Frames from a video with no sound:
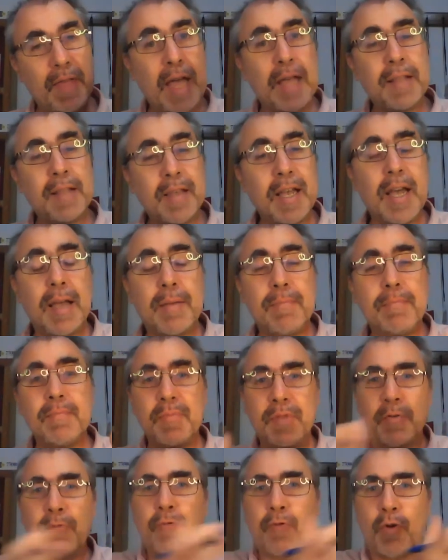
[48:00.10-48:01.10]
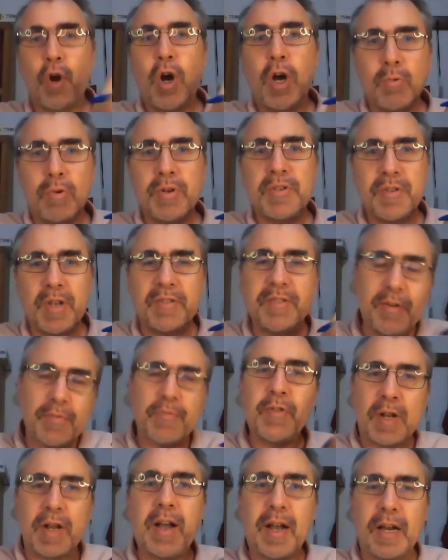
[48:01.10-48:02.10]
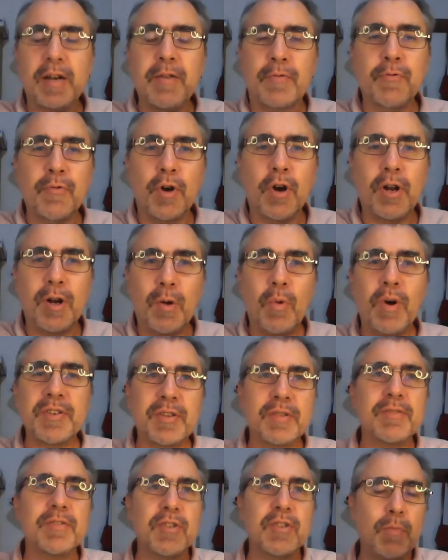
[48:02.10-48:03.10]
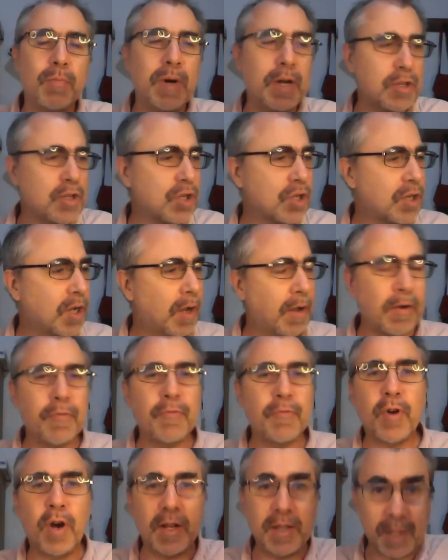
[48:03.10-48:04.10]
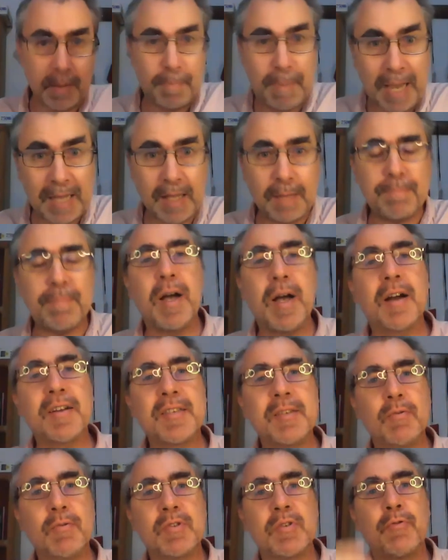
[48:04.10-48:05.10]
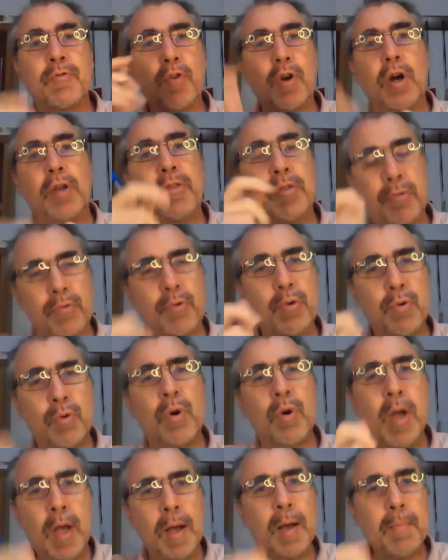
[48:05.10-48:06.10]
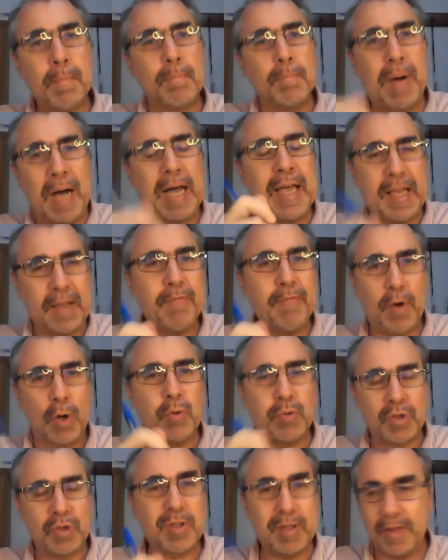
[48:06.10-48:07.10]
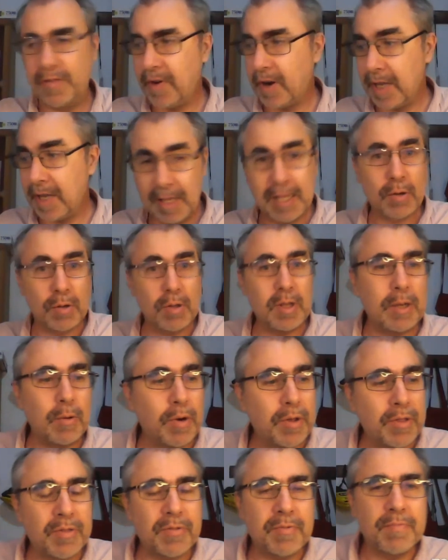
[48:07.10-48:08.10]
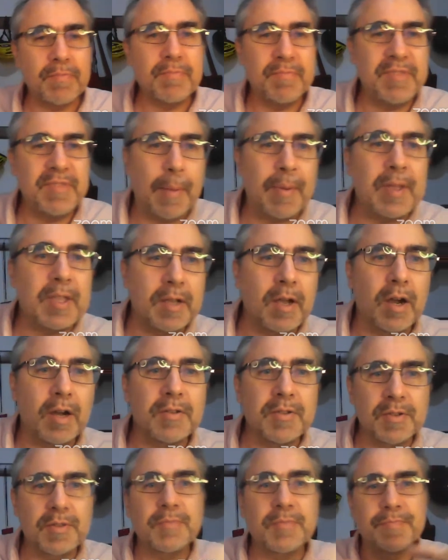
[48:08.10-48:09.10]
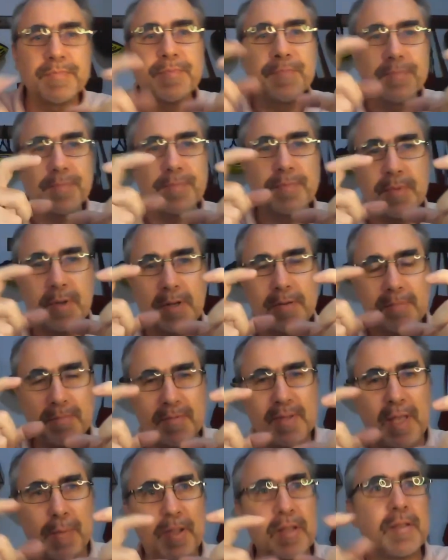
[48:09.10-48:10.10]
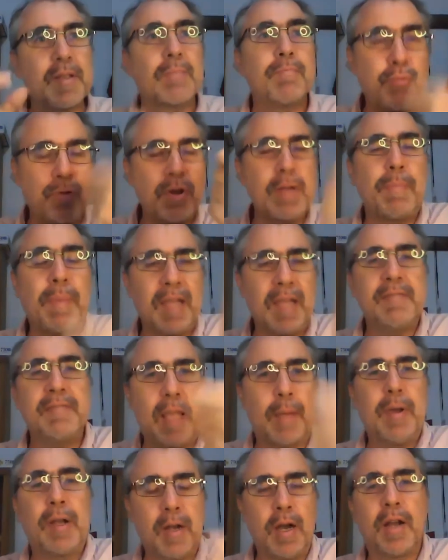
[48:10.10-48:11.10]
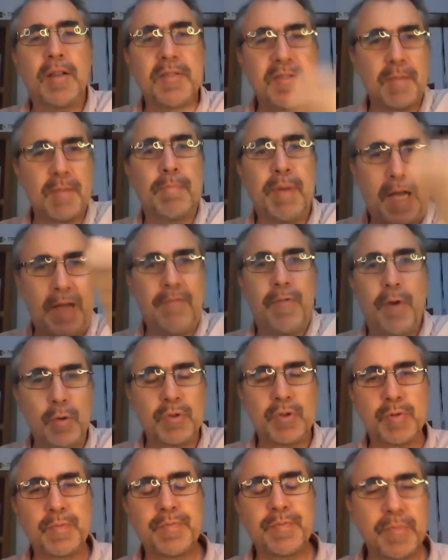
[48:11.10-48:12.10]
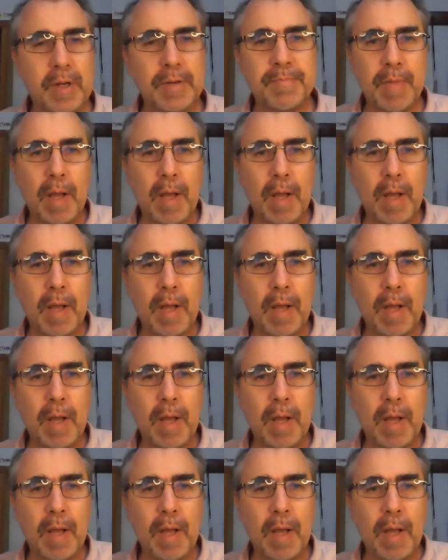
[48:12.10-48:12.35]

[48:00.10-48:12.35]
that time, the fraud was a different kind of fraud. It wasn't so much a fraud in the ballot box. It was a fraud through buying votes, very literally with debit cards, right? Prepaid debit cards to buy votes, right?